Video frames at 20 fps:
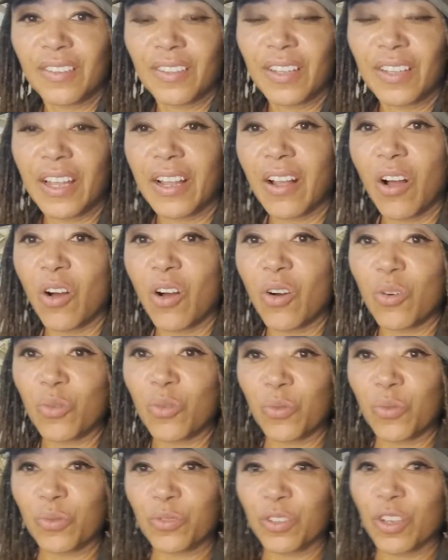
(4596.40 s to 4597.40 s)
Like,
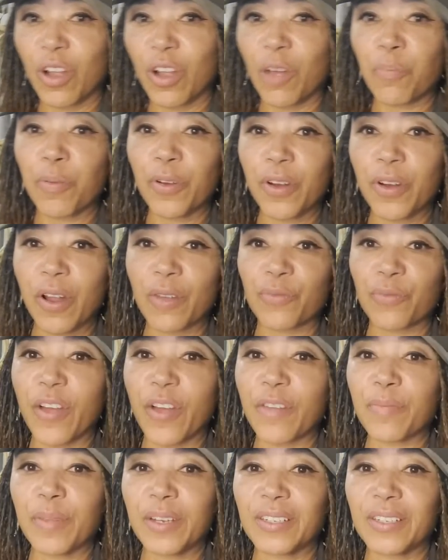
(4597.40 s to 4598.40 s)
I'll, I'll put on
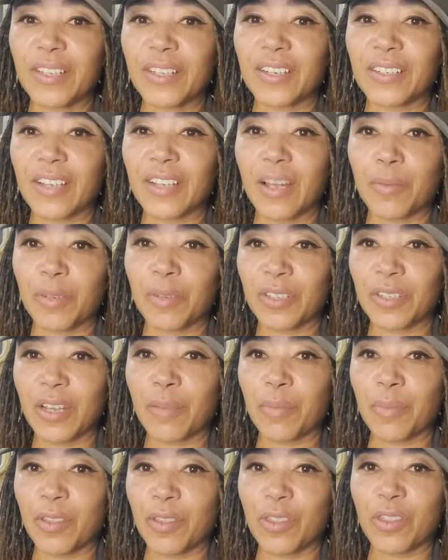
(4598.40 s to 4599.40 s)
five minutes at a time, and it'll
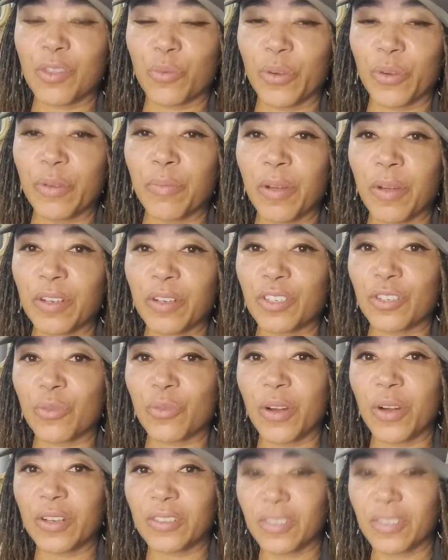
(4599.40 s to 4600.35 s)
take me three months to watch